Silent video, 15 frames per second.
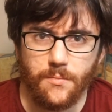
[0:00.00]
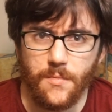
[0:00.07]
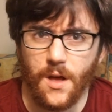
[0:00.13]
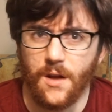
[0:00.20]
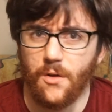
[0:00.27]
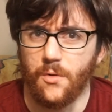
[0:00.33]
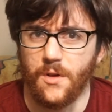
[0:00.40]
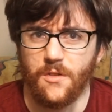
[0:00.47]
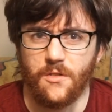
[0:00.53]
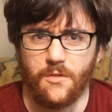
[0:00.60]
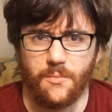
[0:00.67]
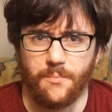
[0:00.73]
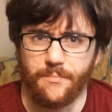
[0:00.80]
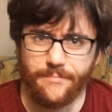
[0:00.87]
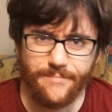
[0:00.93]
Not
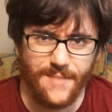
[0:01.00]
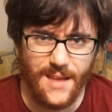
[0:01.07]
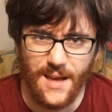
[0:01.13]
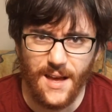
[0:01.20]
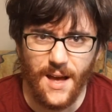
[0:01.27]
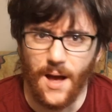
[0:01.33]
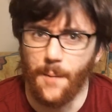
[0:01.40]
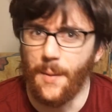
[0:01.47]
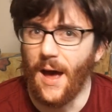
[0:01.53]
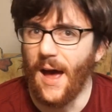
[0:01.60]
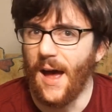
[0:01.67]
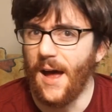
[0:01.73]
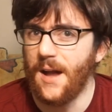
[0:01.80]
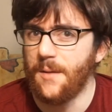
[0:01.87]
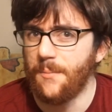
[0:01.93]
always a
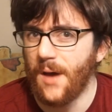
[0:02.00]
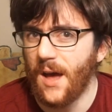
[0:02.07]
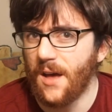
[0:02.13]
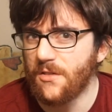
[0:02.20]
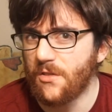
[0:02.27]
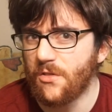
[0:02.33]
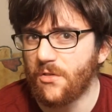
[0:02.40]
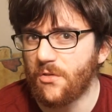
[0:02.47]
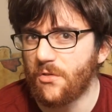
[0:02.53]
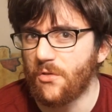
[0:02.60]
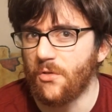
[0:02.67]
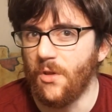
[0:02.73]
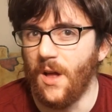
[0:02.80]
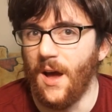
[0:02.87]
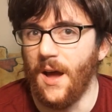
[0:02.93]
bad
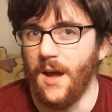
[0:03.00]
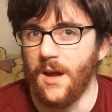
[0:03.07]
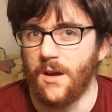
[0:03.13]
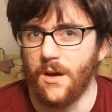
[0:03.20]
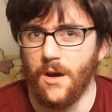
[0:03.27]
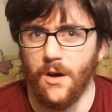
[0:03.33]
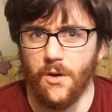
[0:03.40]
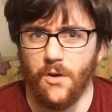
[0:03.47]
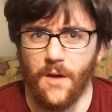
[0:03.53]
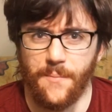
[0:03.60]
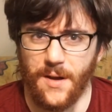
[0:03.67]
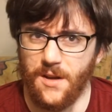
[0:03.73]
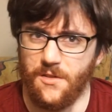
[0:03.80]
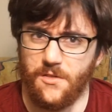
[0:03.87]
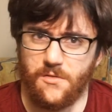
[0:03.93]
mess, like, oh,
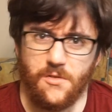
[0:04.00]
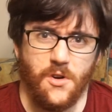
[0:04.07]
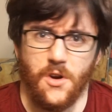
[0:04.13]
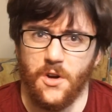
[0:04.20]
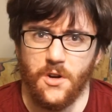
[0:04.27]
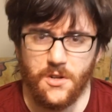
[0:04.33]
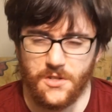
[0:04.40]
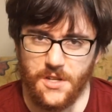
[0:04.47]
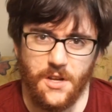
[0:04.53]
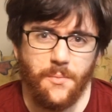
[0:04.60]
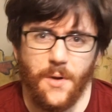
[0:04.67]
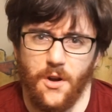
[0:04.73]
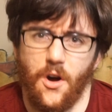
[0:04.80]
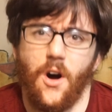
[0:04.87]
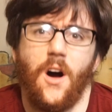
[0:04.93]
today's
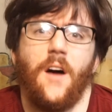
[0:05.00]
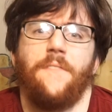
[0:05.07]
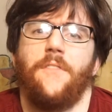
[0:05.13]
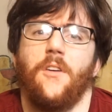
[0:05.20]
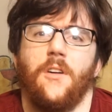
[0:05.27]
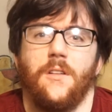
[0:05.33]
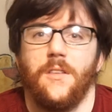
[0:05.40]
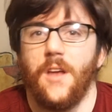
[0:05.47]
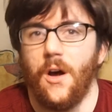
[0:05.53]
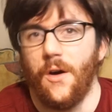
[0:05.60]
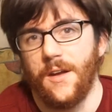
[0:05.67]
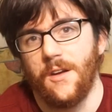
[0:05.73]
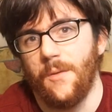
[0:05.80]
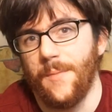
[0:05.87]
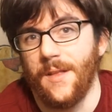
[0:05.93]
been awful. No,
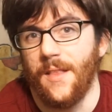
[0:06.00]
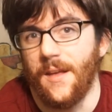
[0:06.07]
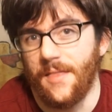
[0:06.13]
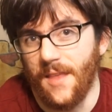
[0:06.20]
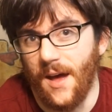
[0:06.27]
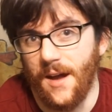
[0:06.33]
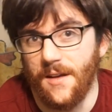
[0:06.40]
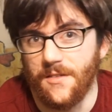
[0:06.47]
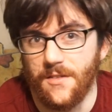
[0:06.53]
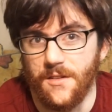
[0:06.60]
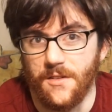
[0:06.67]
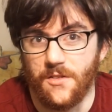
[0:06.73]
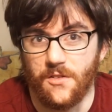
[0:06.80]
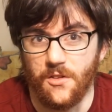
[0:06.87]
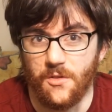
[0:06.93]
I don't mean like that.
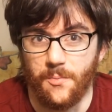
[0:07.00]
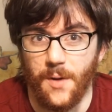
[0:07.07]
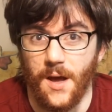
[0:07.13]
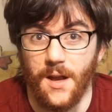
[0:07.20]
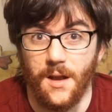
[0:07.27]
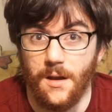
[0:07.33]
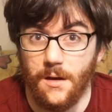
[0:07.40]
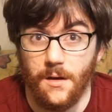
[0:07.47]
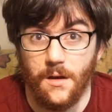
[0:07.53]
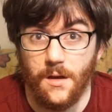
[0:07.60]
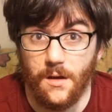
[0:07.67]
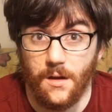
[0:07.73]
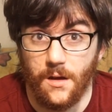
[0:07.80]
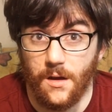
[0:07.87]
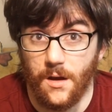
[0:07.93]
It's just been
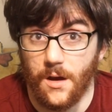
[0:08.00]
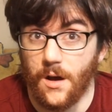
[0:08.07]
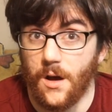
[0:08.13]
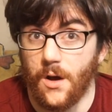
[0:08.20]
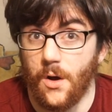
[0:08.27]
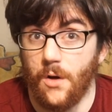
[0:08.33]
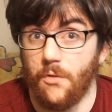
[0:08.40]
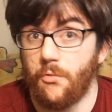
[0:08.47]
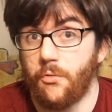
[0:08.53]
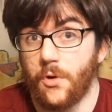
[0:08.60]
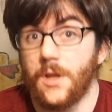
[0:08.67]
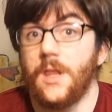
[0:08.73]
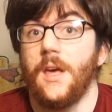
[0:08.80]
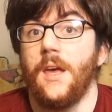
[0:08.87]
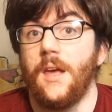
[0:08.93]

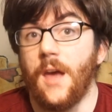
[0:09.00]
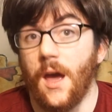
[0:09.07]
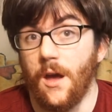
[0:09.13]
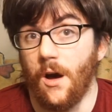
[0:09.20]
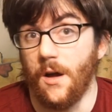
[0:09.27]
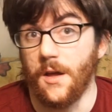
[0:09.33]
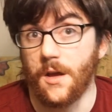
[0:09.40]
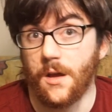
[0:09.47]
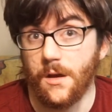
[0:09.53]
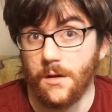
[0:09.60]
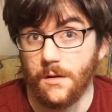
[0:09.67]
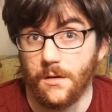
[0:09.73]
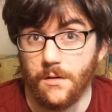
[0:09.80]
really chaotic.